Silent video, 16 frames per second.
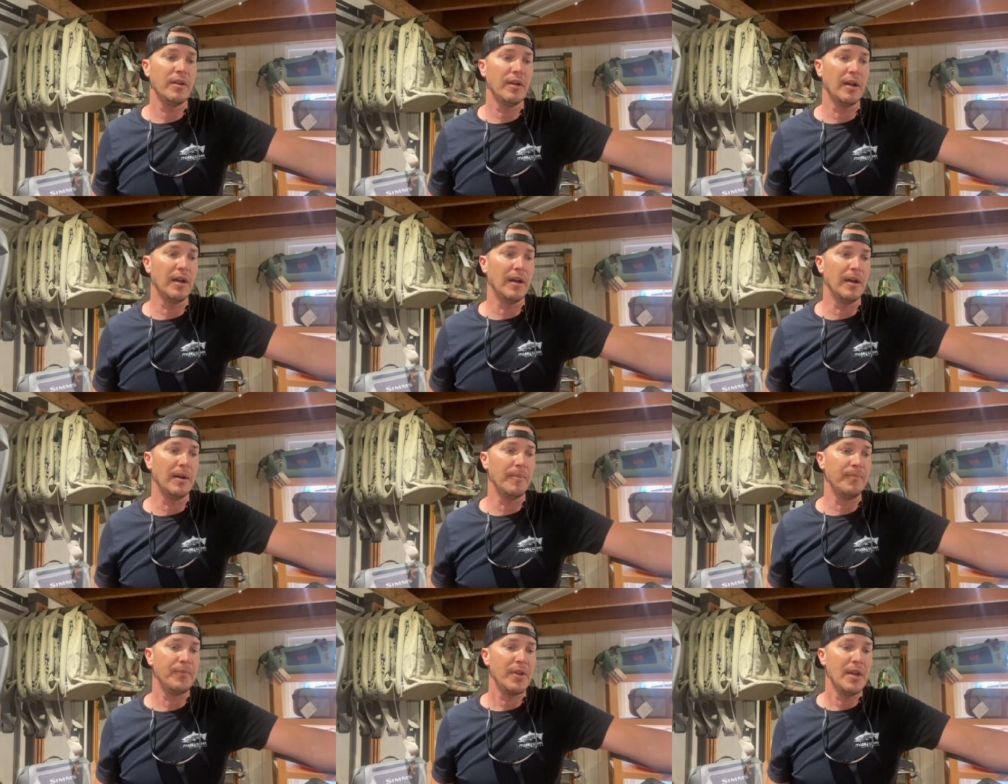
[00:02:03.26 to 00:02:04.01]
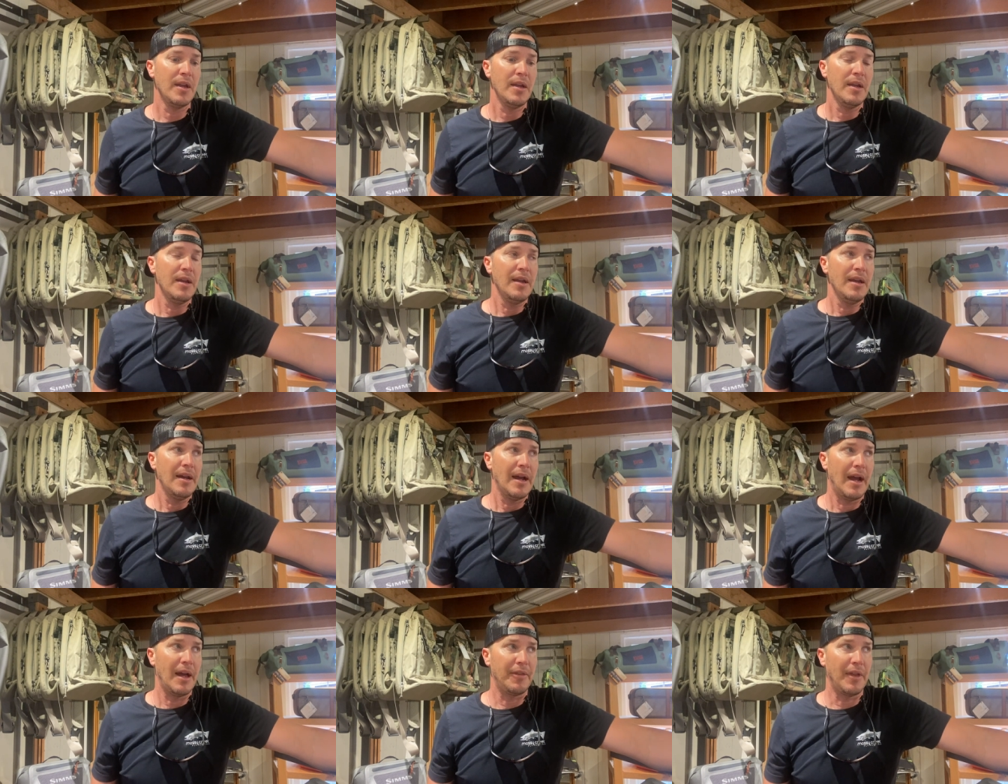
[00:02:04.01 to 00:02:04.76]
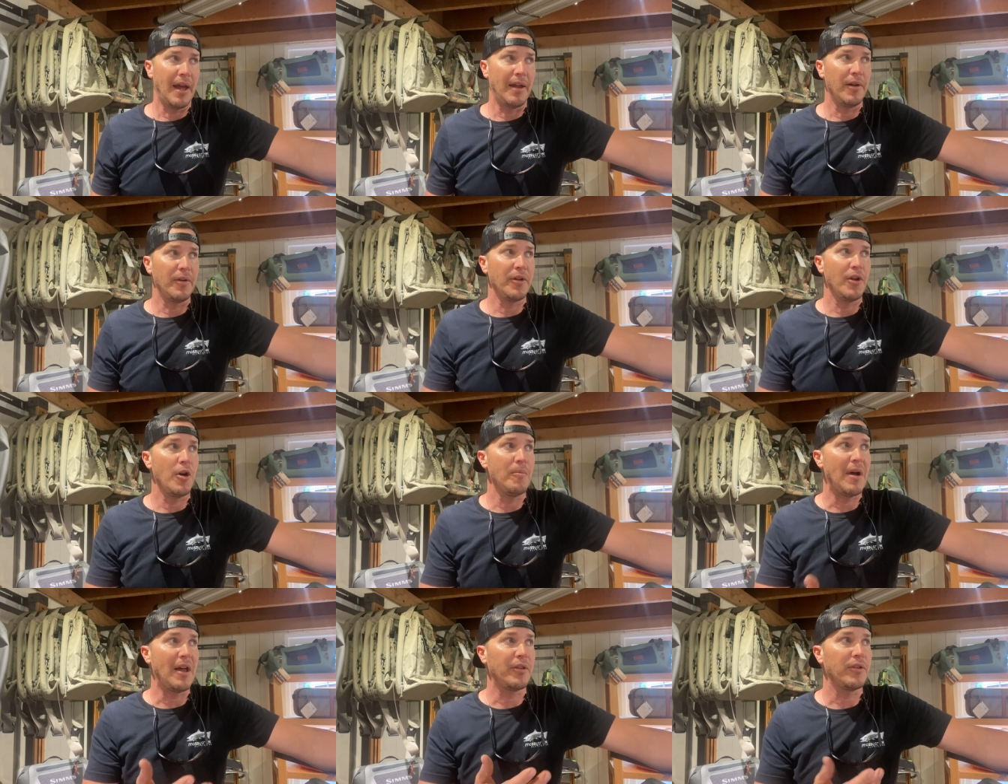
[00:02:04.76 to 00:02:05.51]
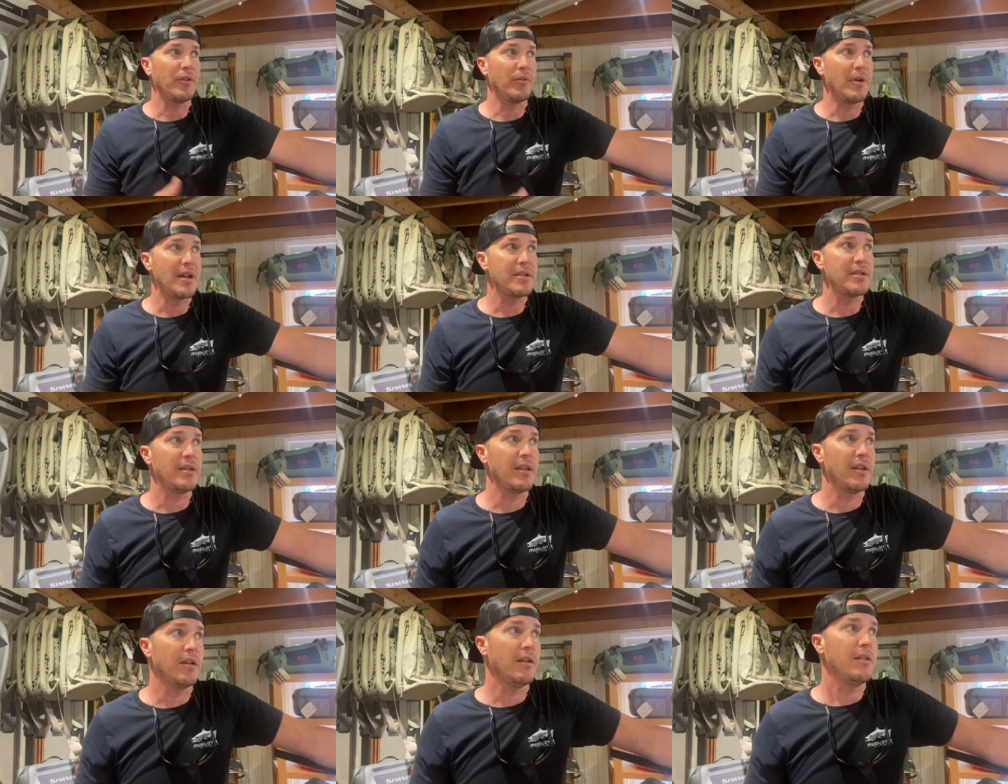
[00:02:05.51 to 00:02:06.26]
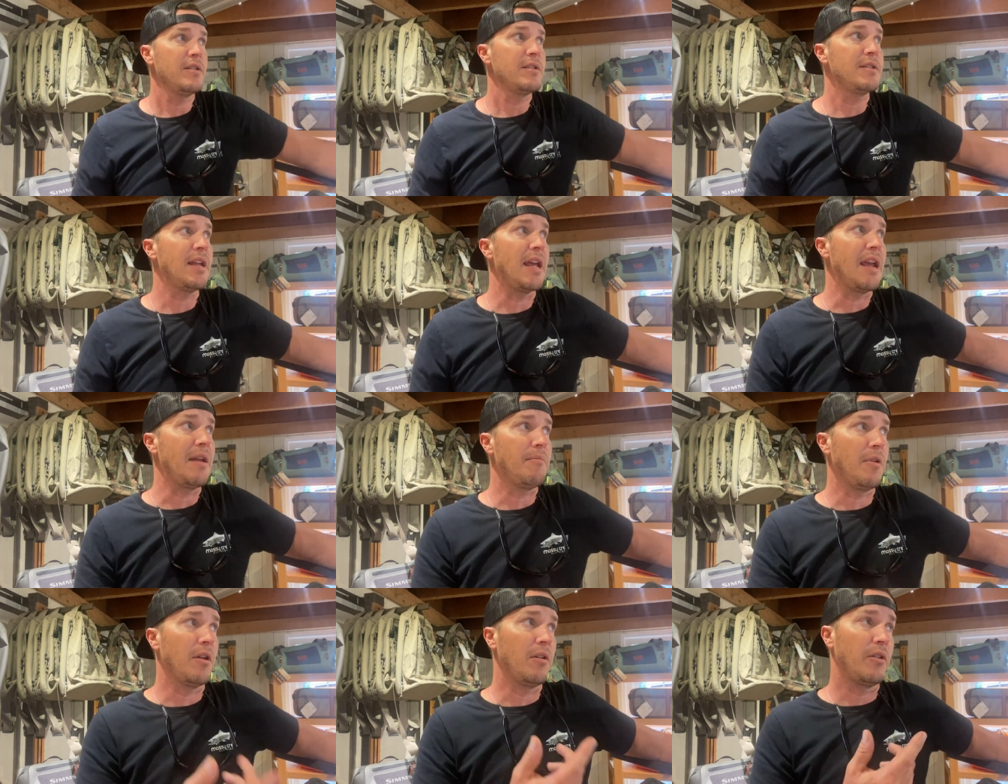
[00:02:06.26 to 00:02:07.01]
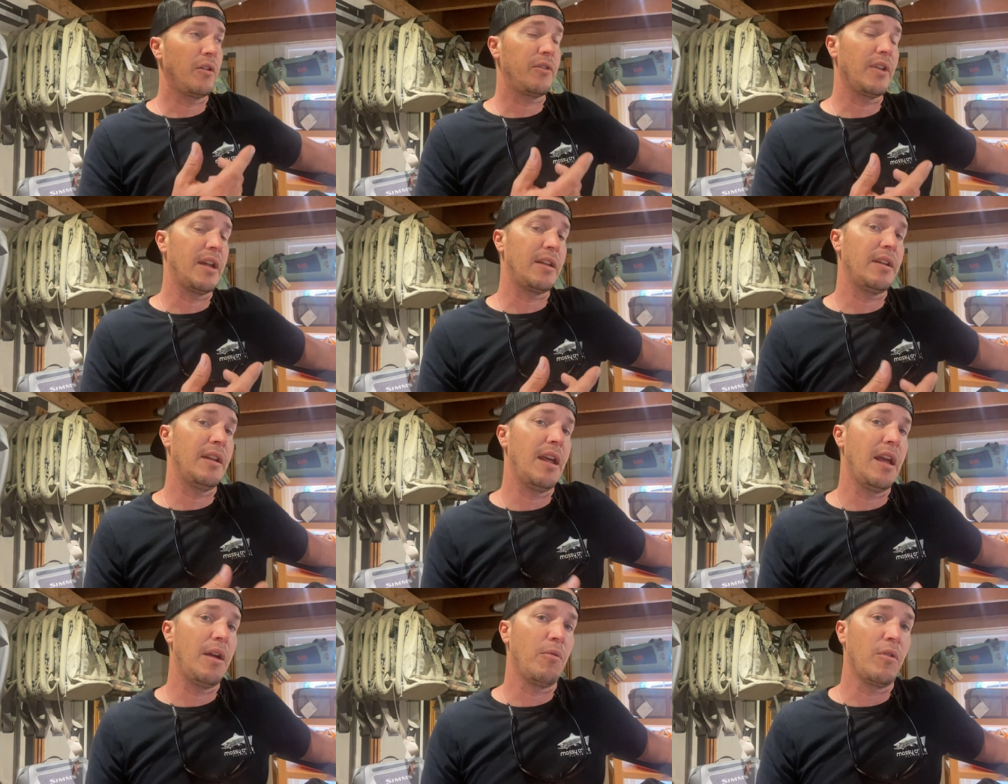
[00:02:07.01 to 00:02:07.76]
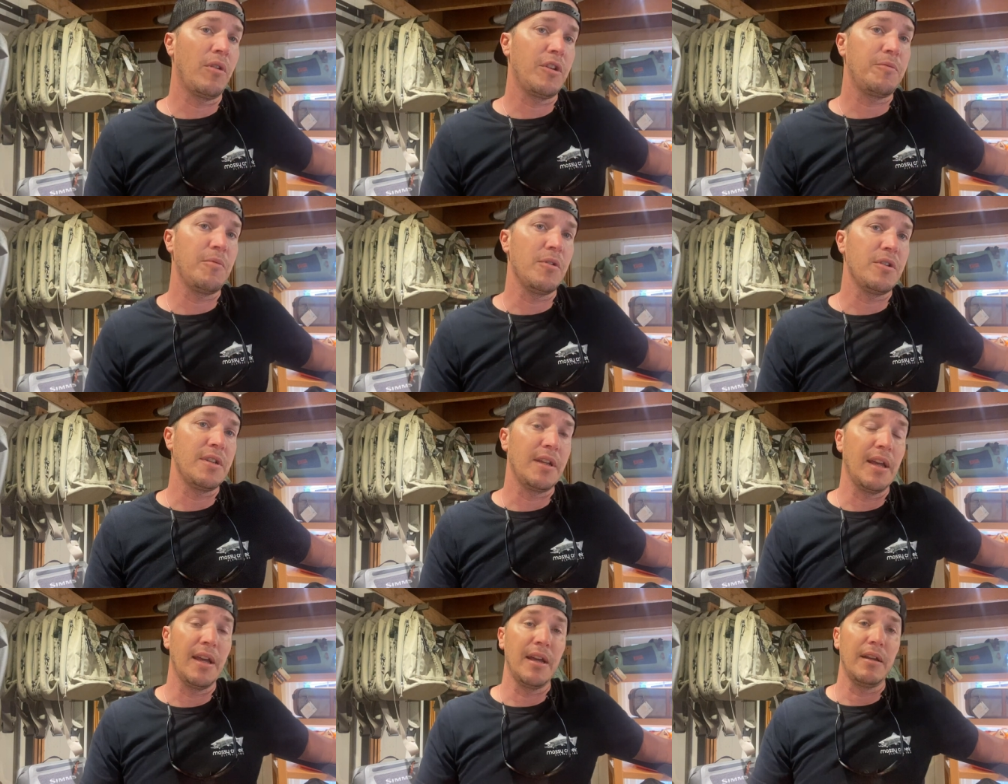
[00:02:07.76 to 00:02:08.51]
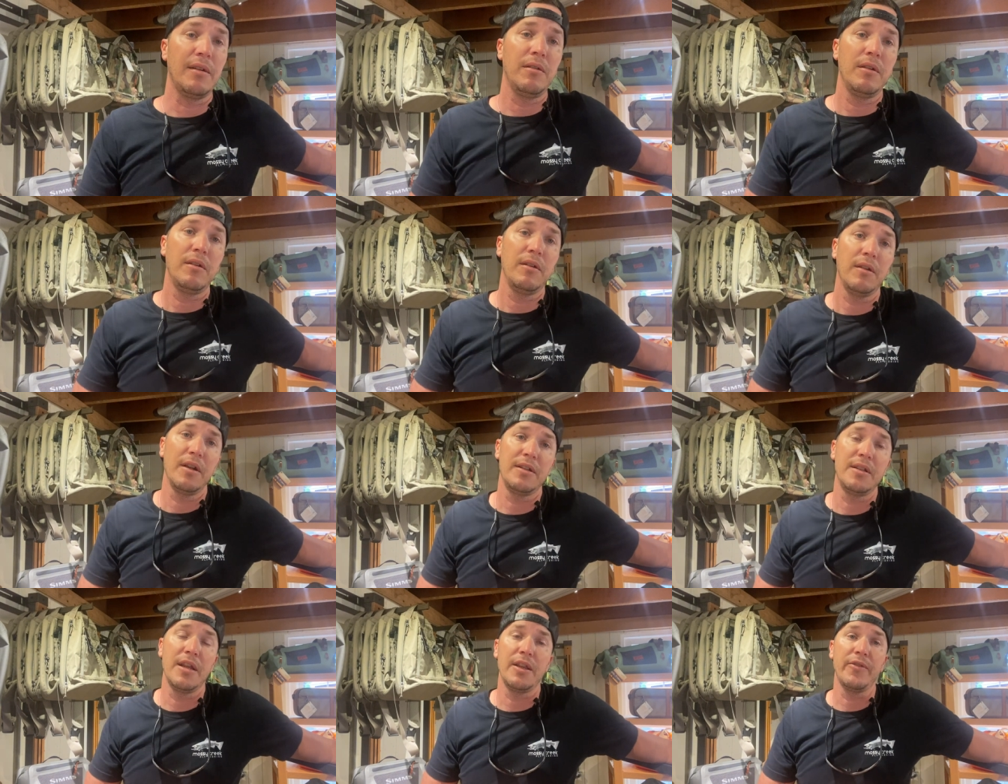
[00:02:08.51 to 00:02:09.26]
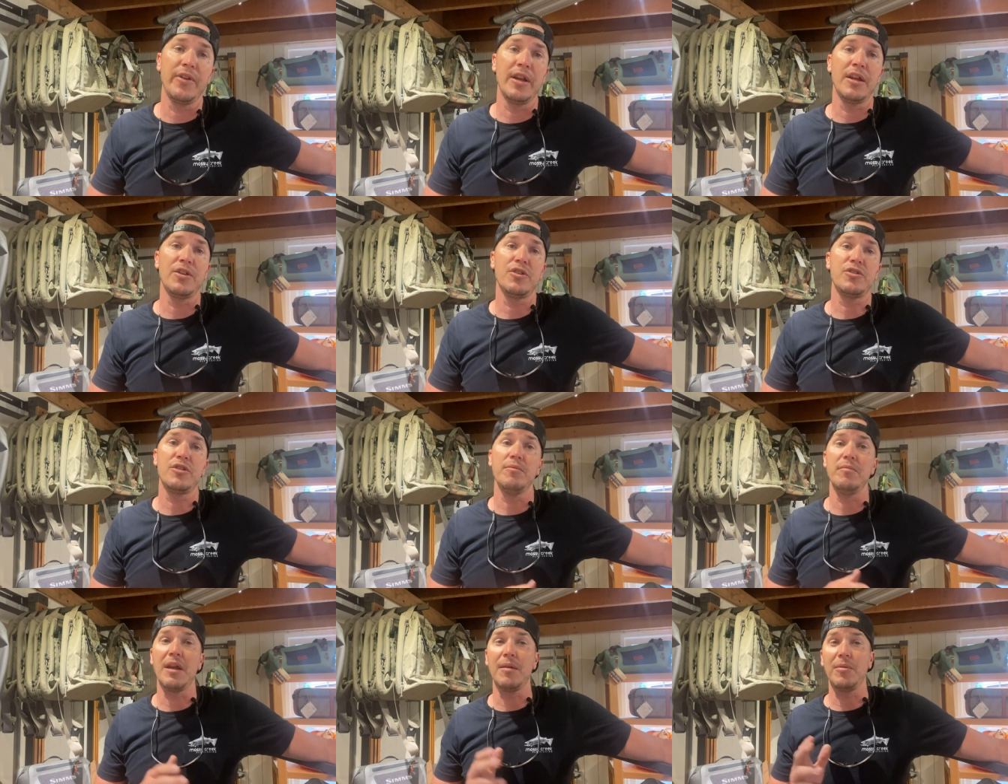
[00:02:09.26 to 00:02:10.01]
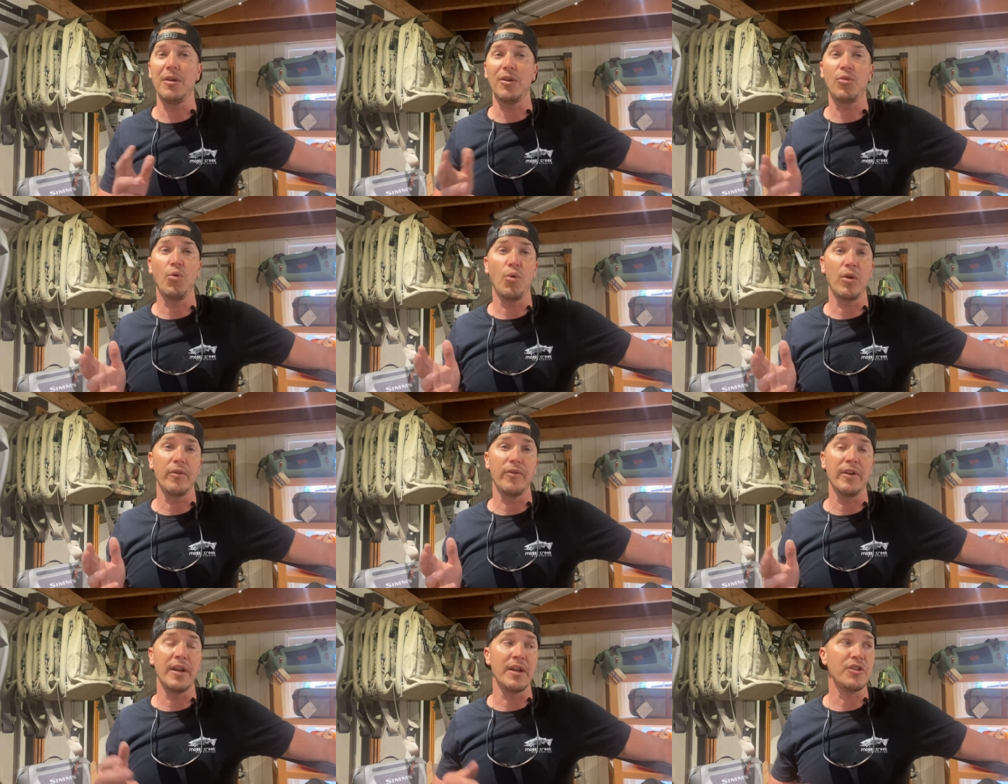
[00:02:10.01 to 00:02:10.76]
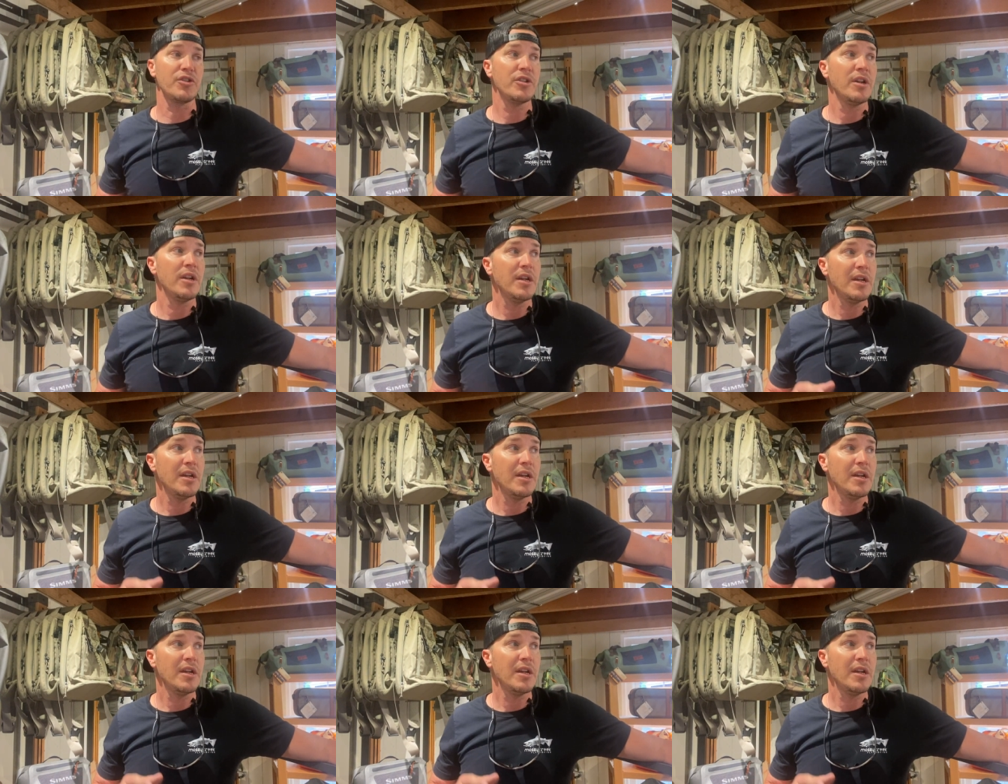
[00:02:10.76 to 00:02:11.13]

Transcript: Um, I, I, don't know about the rest of the state, but it looks like today we're only supposed to get a tenth of an inch to maybe a quarter of an inch.